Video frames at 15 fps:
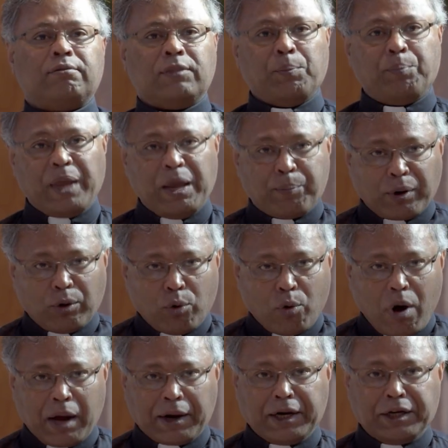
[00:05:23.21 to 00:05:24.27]
the people who
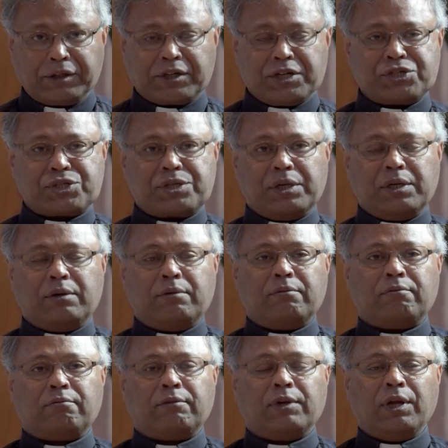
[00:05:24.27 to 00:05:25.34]
are interested,
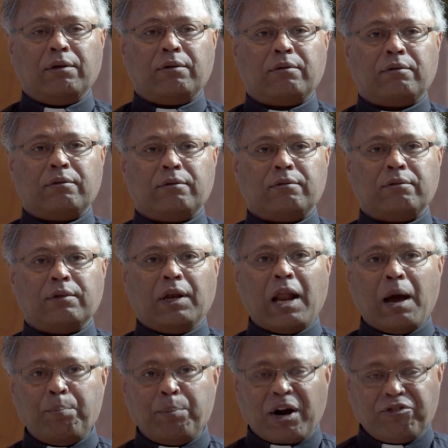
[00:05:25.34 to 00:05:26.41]
the
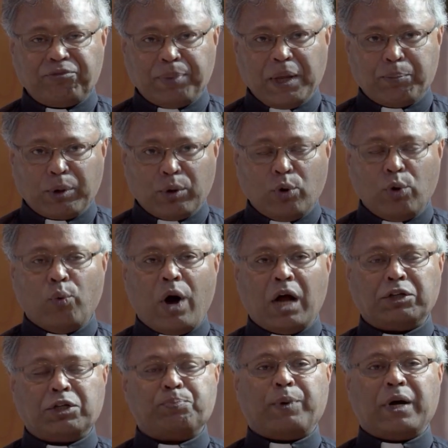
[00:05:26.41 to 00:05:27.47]
number of people who
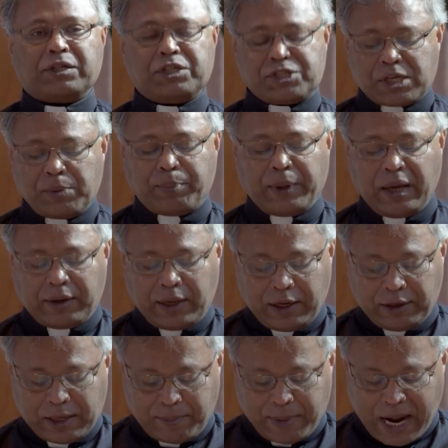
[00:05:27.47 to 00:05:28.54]
want to participate
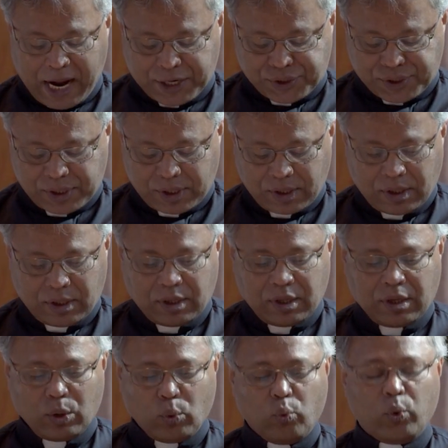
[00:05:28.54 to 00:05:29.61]
in the Mass,
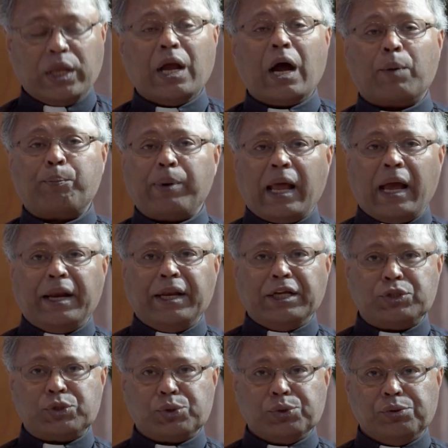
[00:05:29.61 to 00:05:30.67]
we are planning
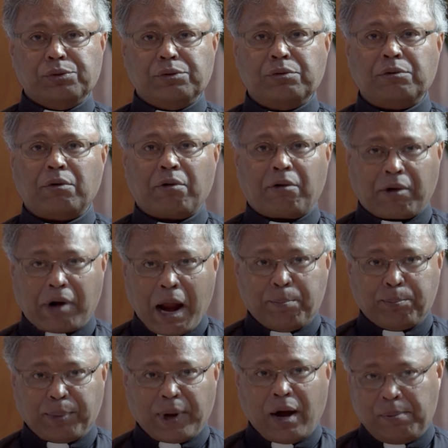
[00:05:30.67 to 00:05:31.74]
to ramp
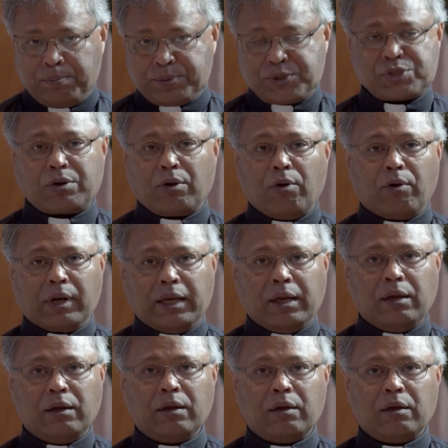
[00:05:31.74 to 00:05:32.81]
up
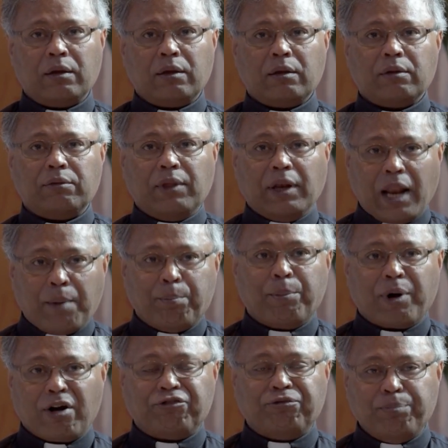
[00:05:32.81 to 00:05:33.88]
slowly the
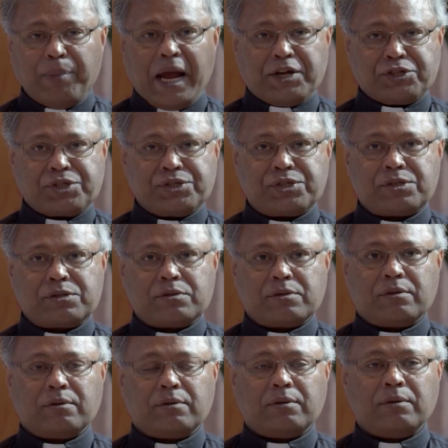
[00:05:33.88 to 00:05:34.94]
number of Masses.
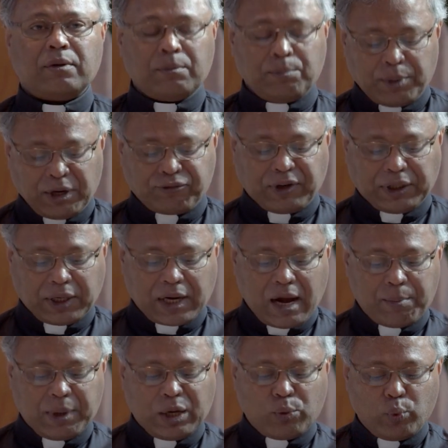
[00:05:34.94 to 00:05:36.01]
But for the
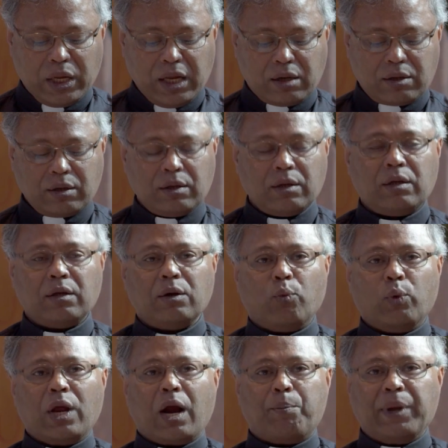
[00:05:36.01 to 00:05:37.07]
coming week,
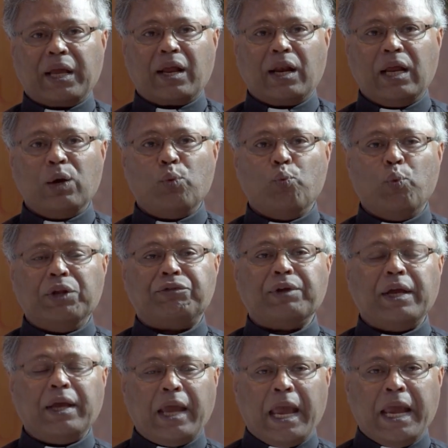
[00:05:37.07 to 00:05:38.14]
we are beginning with
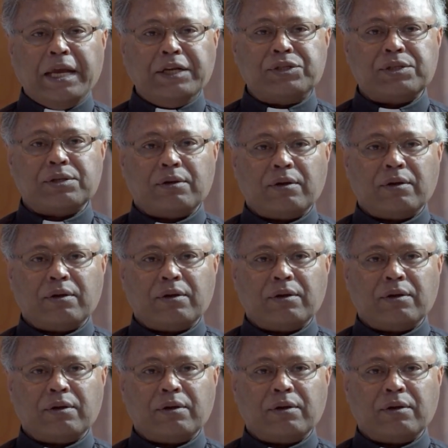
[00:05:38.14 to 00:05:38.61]
9